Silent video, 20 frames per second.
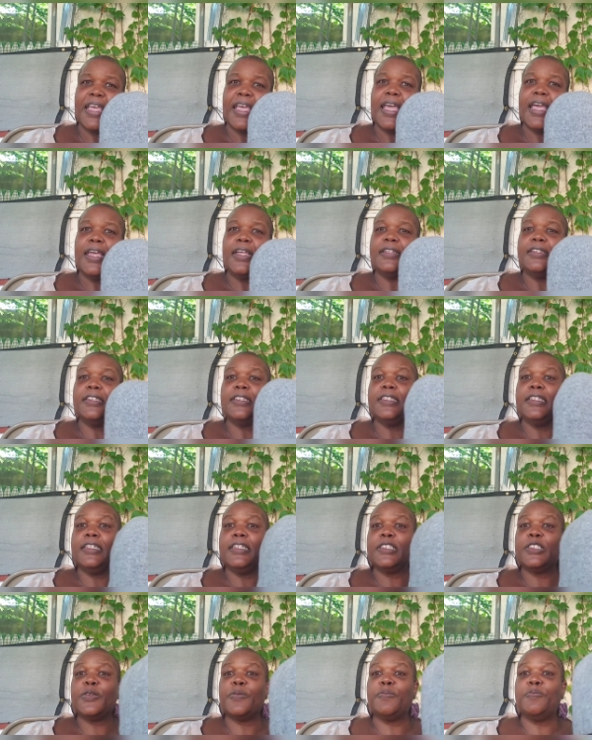It
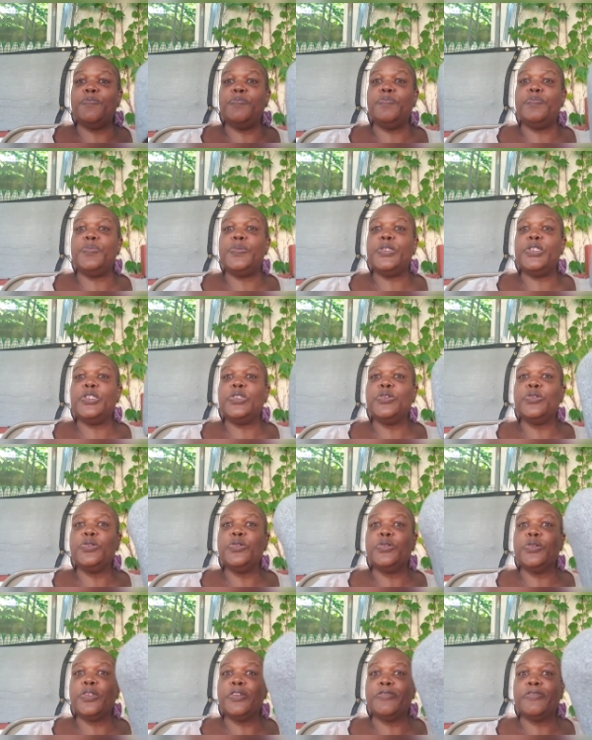knits
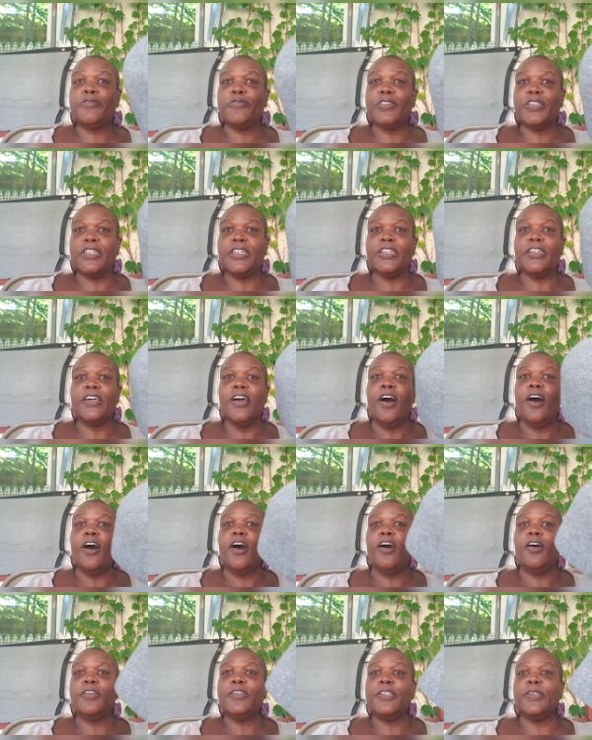beautifully
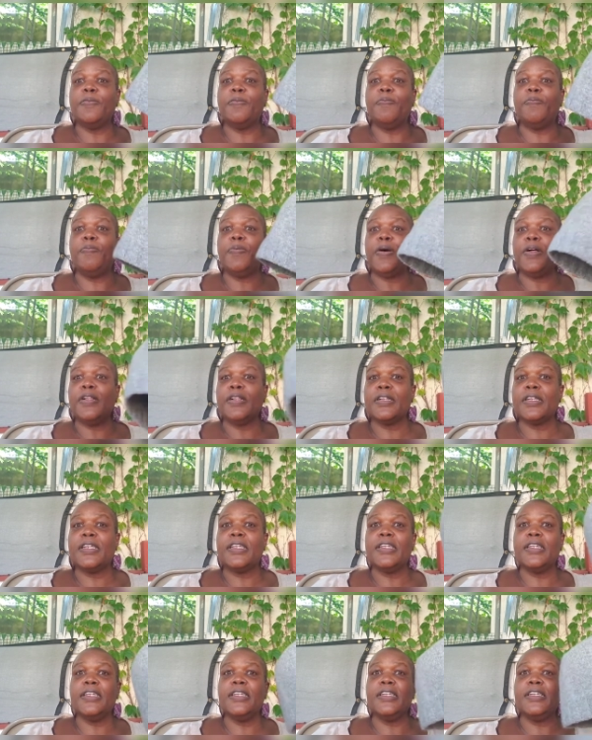on the
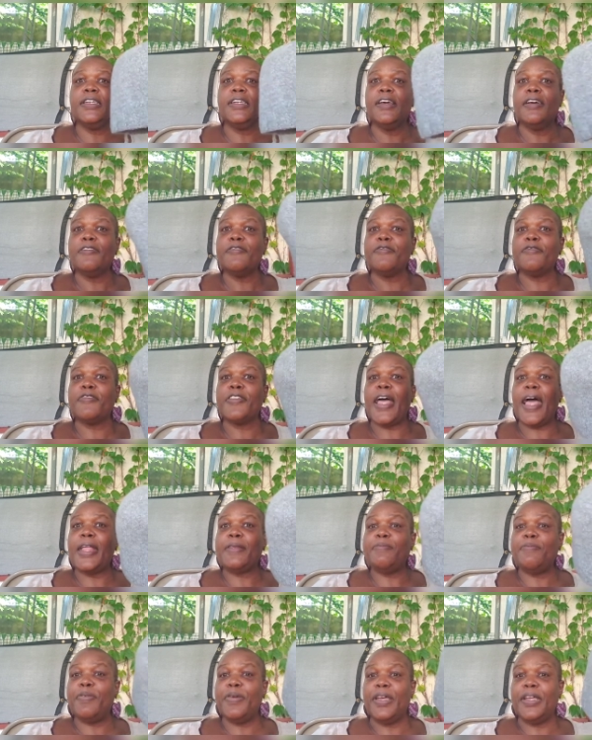bulky
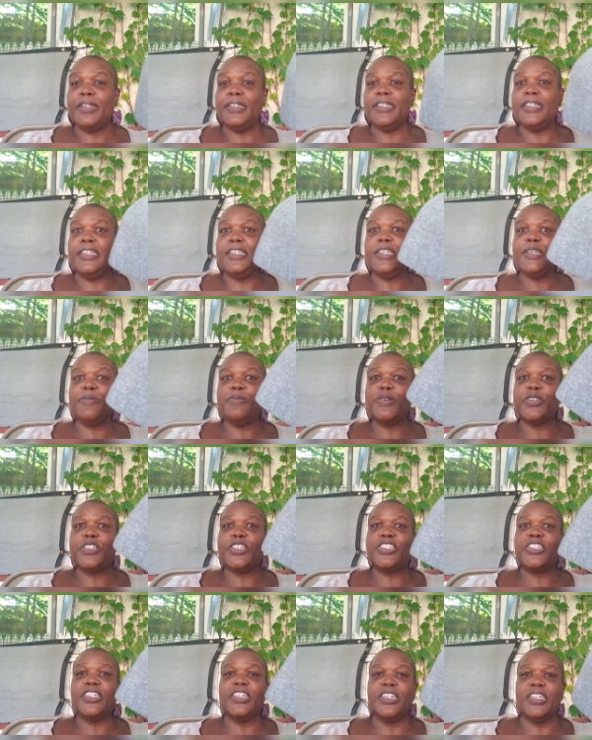flatbed knitting
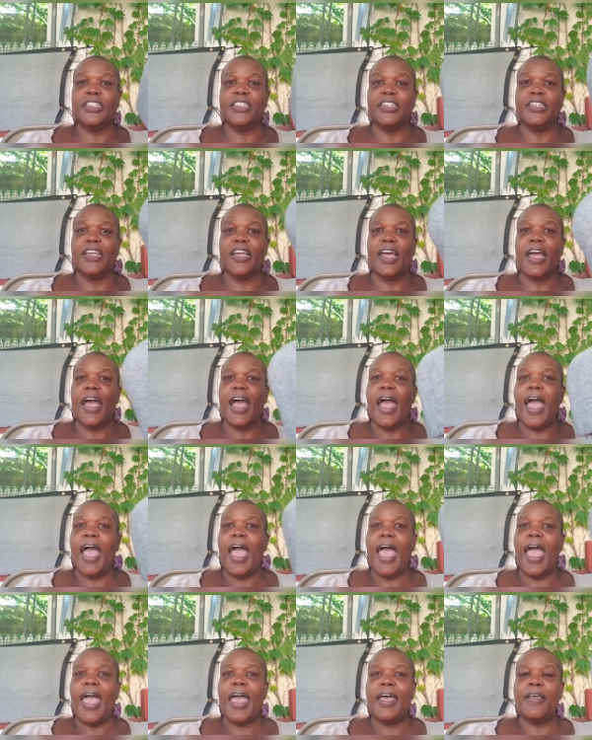machine.
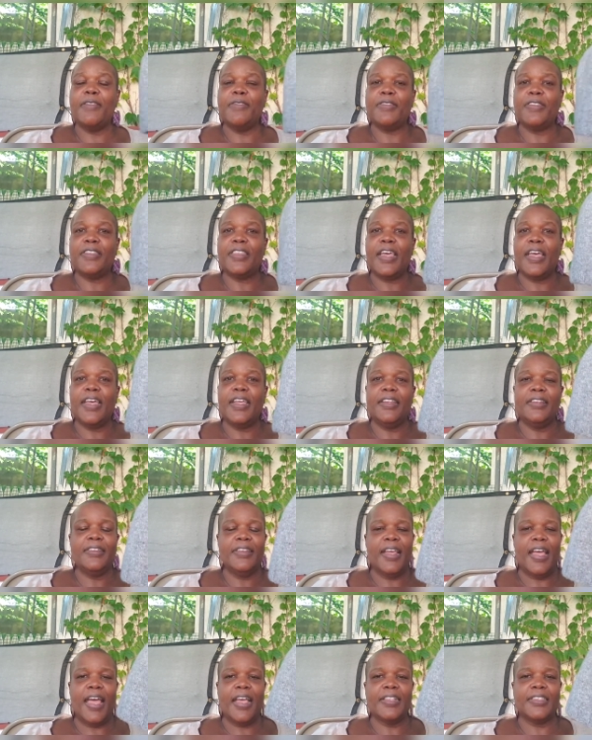And then
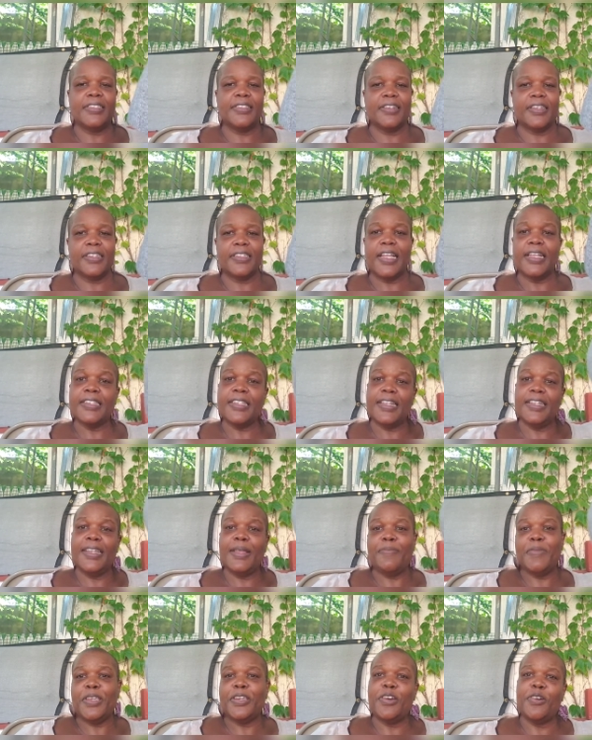I took it, I said,
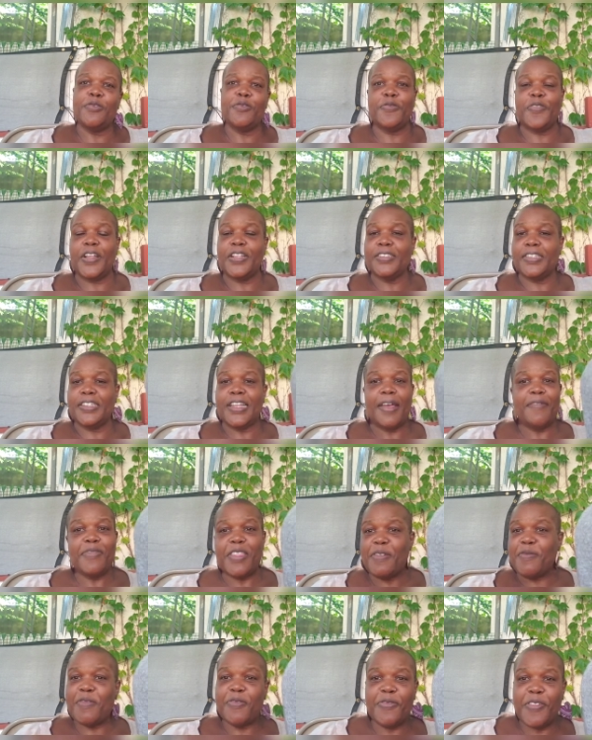let me go and felt it. I've
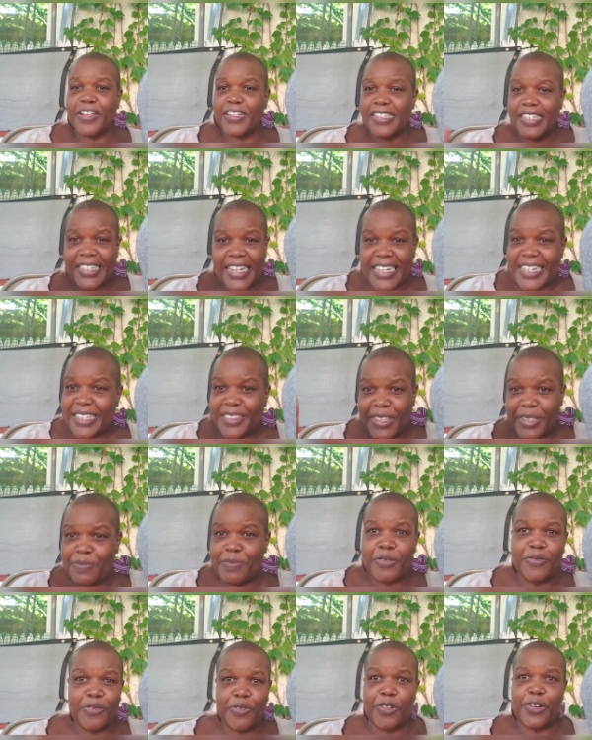never felted anything
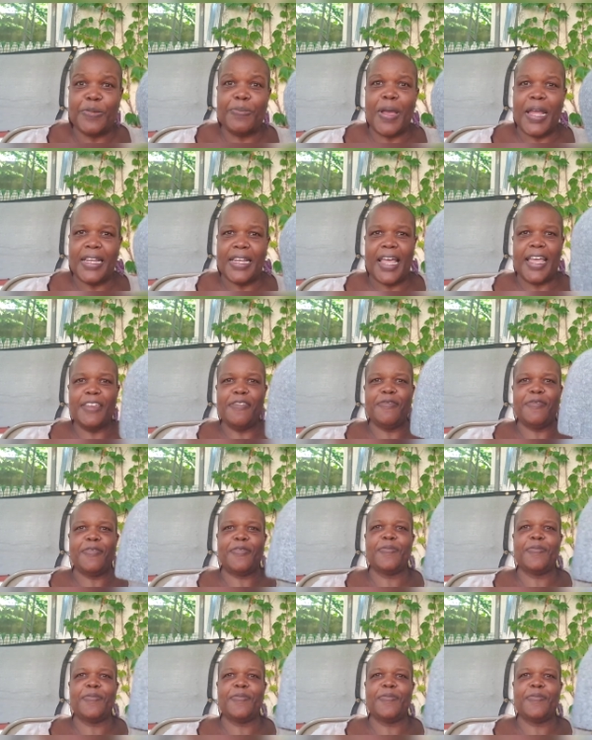before in my life.